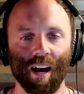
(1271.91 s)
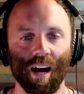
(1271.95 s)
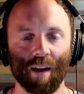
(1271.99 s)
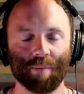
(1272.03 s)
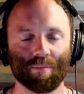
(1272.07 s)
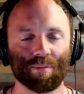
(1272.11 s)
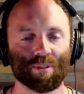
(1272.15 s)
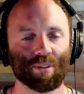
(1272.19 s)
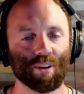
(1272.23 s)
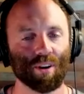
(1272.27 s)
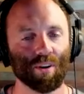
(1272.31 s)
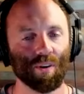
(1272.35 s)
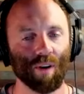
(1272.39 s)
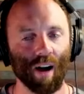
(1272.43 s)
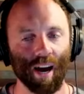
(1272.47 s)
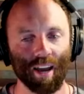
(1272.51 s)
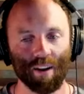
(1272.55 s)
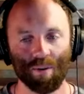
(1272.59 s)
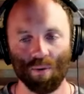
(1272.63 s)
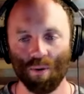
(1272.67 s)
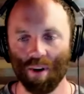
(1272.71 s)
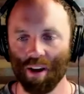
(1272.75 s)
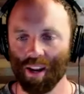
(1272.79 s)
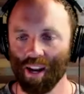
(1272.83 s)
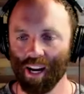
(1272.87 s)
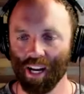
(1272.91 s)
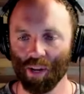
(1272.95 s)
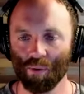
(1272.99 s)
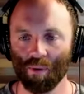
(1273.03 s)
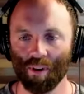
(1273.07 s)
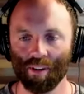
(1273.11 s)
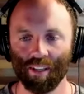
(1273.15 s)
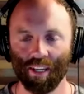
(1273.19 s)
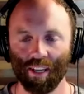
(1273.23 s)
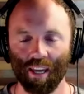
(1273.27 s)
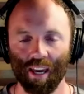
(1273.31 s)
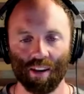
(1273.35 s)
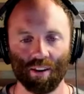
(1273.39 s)
So I don't want anyone
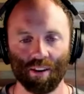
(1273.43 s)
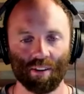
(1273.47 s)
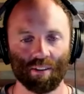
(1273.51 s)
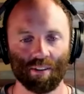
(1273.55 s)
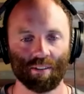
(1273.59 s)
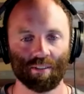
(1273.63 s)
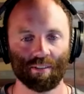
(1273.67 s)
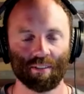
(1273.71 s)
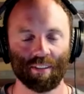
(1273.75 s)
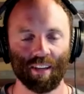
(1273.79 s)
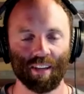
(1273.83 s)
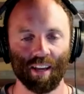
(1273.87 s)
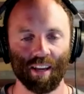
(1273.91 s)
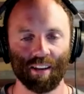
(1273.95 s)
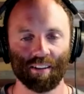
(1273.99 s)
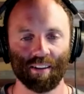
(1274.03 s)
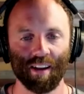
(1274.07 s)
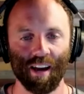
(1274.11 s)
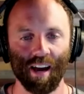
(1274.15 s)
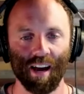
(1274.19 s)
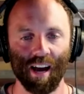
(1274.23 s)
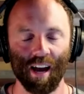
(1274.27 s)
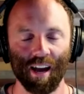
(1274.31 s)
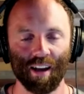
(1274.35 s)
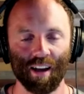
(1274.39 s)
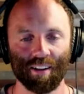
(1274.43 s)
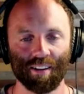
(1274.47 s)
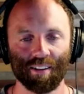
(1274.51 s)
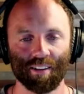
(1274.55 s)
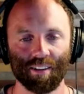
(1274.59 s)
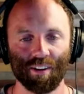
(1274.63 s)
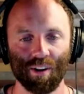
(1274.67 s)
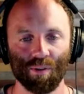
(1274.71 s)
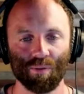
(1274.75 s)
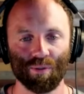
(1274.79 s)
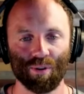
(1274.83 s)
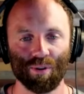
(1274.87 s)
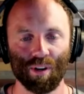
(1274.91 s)
to get
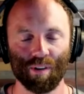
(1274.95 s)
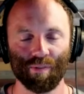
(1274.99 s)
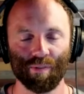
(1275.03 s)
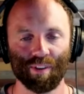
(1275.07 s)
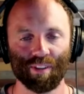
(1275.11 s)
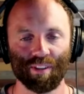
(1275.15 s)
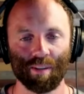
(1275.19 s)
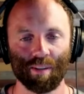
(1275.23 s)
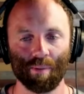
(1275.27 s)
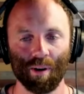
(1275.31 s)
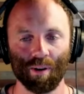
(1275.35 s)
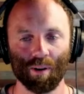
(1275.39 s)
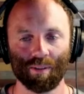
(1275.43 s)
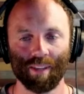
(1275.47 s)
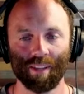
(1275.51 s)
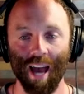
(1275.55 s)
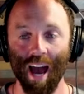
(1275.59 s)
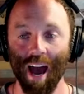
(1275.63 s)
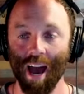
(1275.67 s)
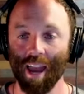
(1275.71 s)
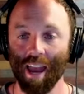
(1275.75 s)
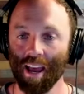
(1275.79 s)
nervous about that.